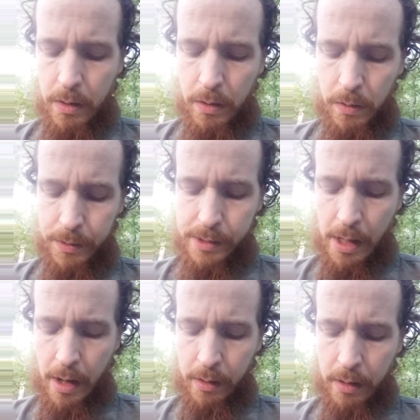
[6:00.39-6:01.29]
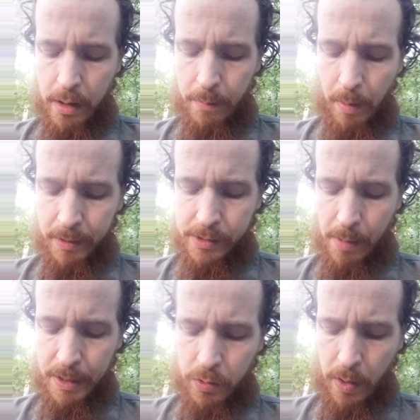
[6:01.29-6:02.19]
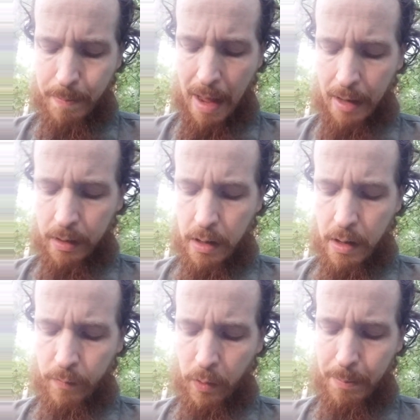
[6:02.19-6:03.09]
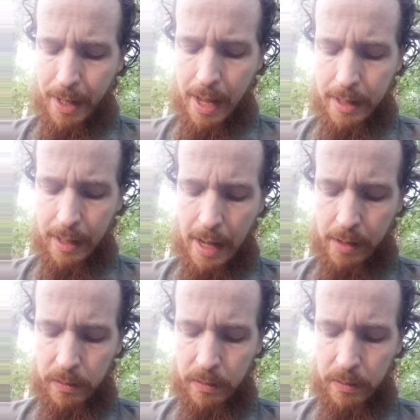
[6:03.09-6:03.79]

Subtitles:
Old Zadok probably saw me shrink back, for he began to cackle